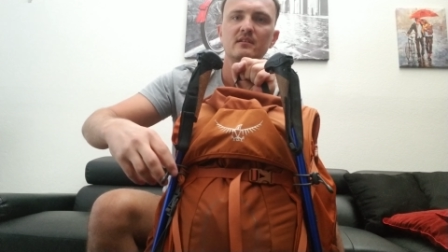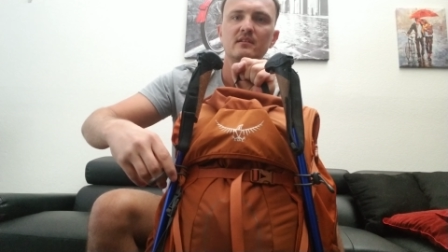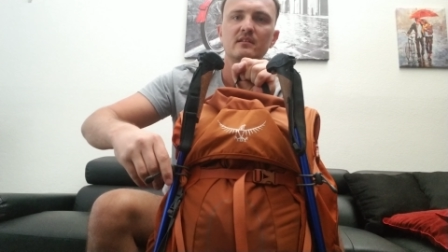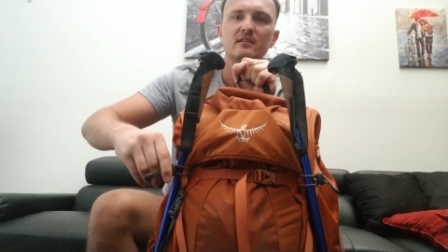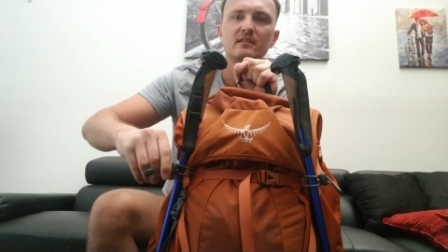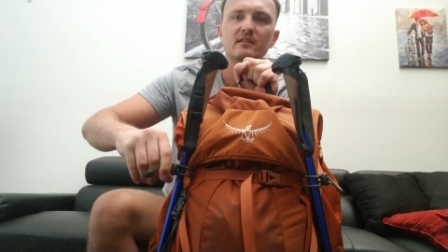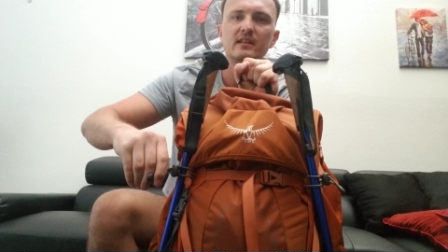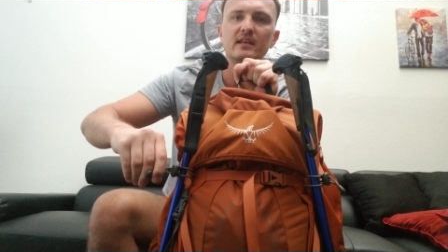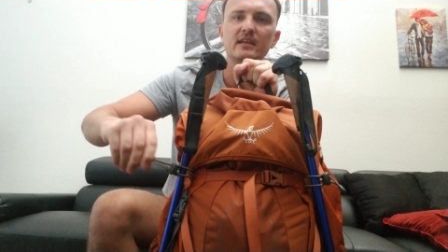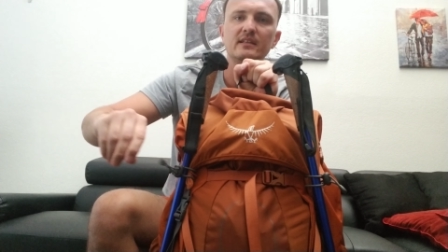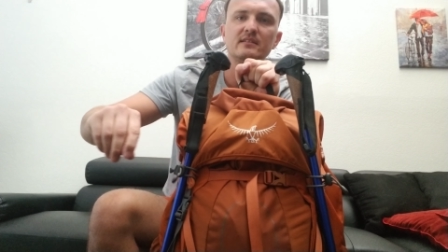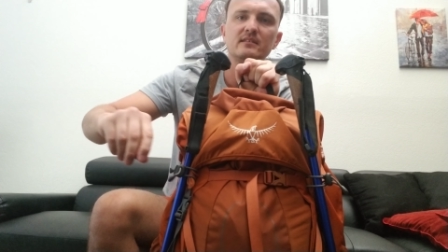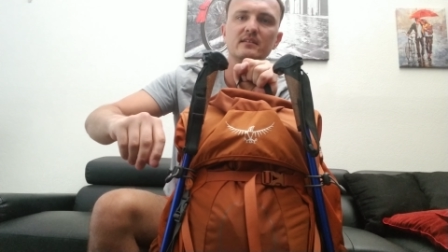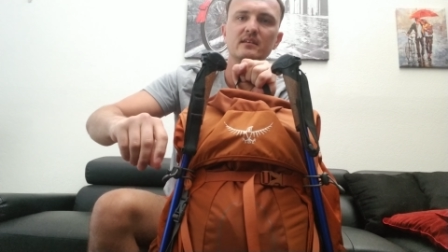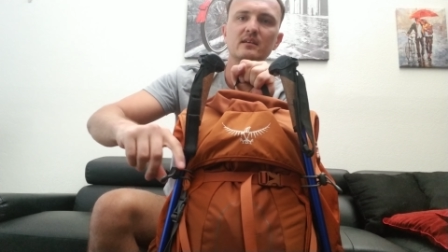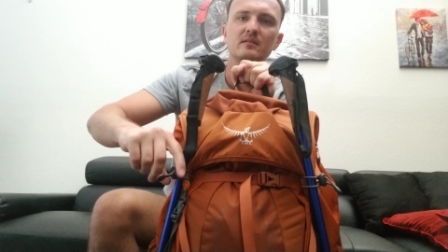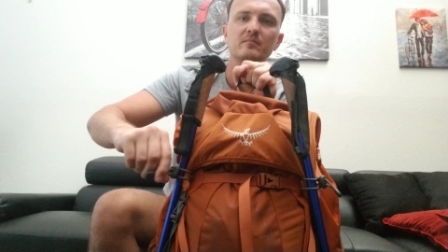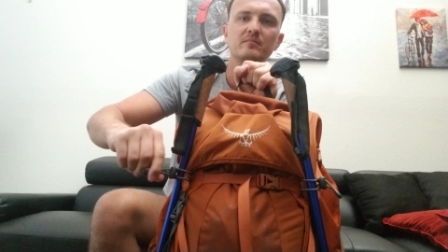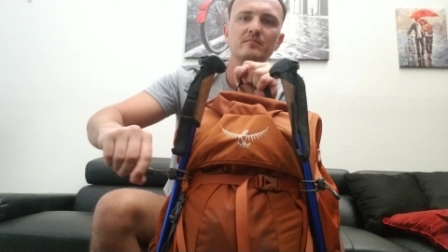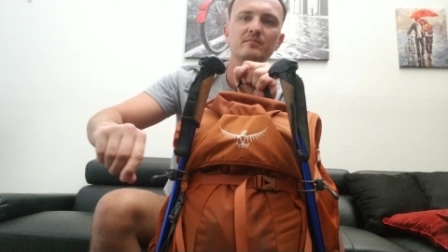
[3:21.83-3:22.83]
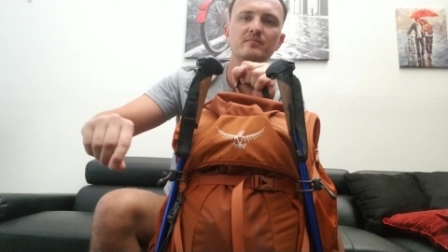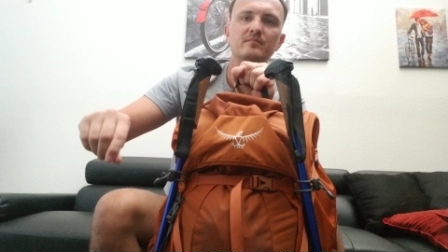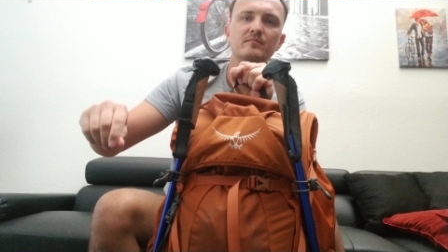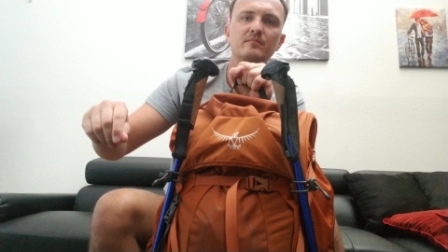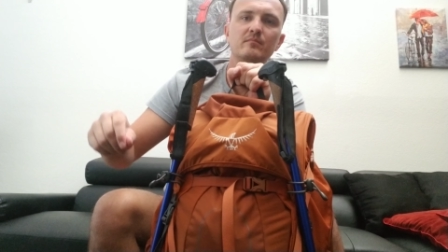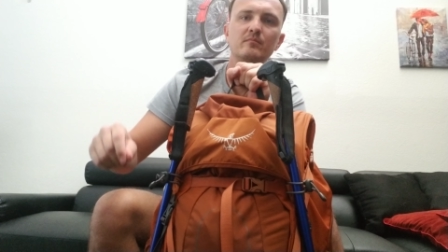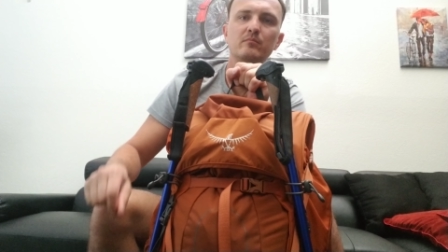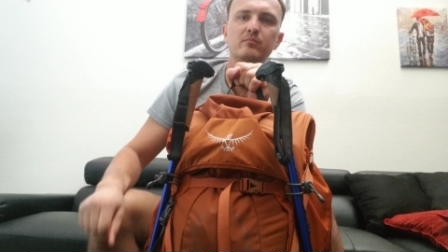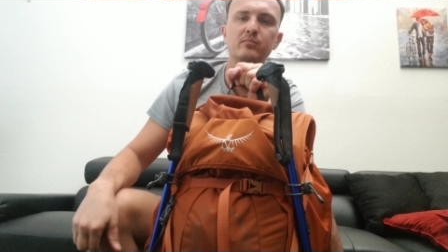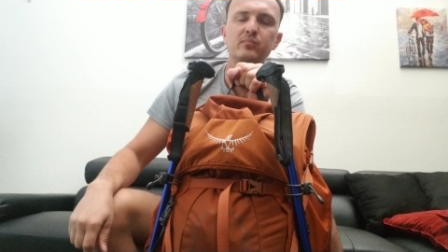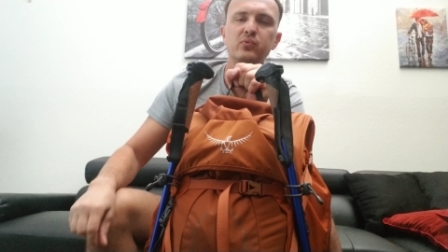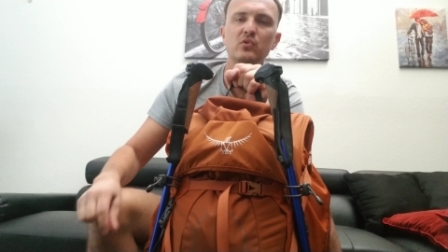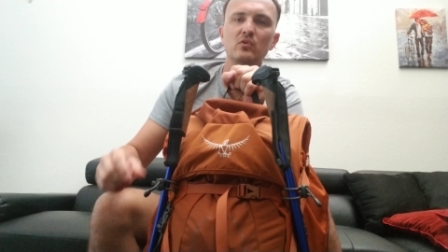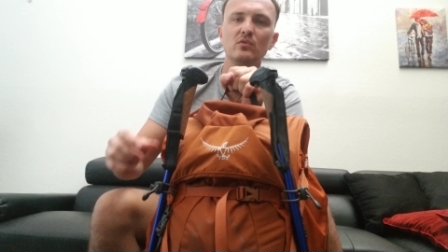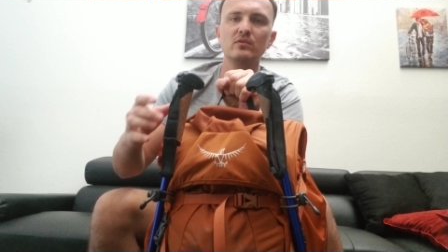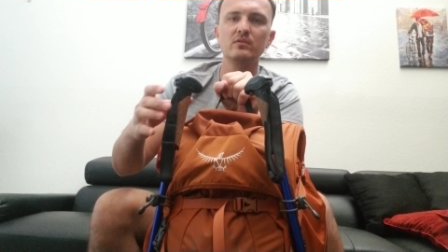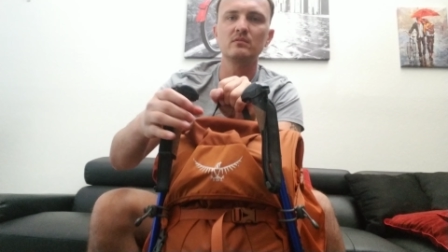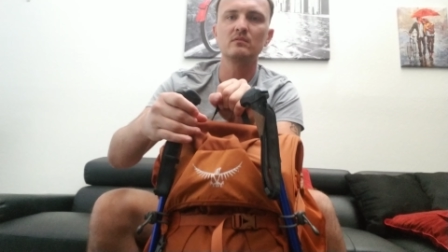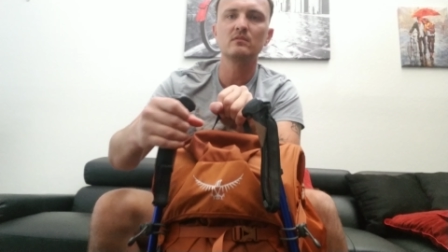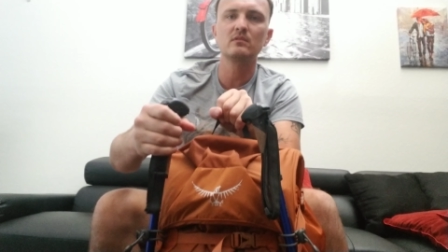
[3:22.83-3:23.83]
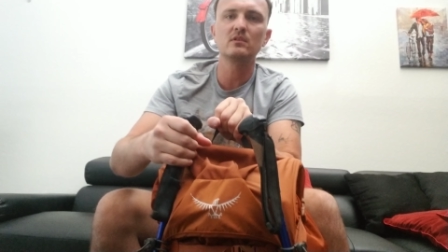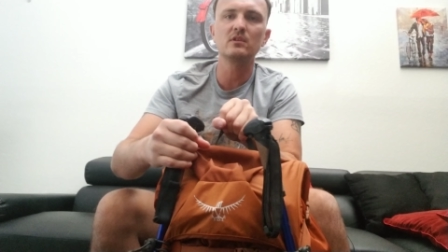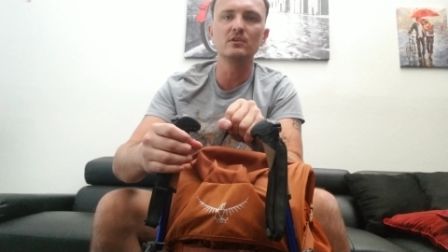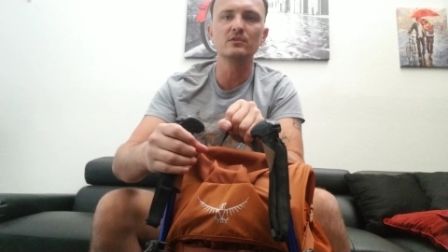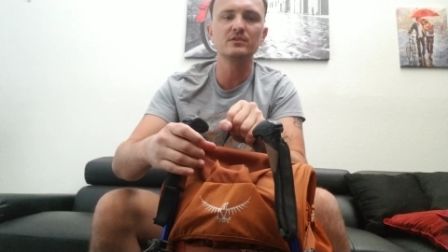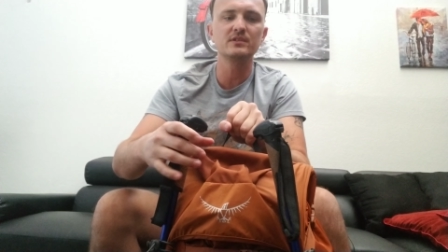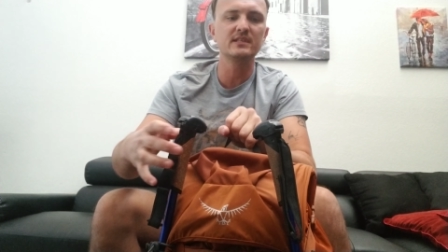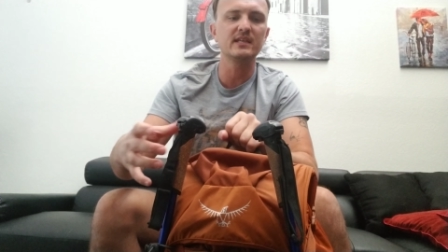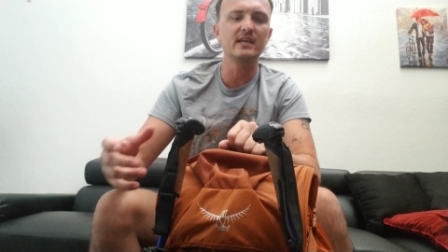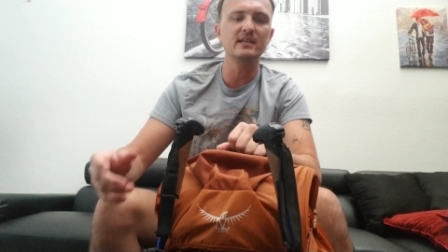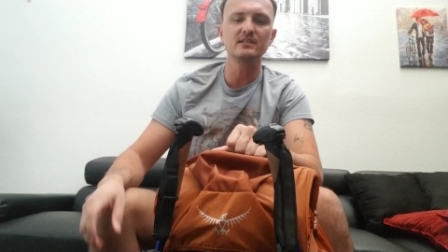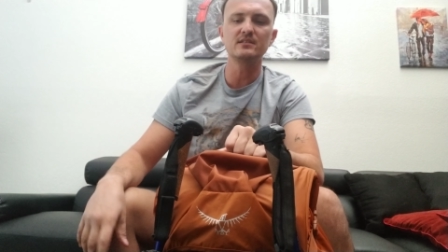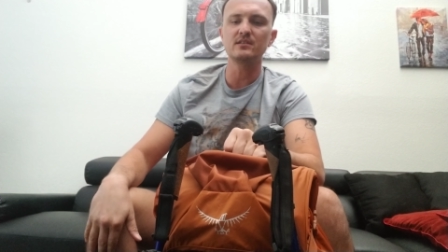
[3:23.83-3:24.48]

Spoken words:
that will close tight.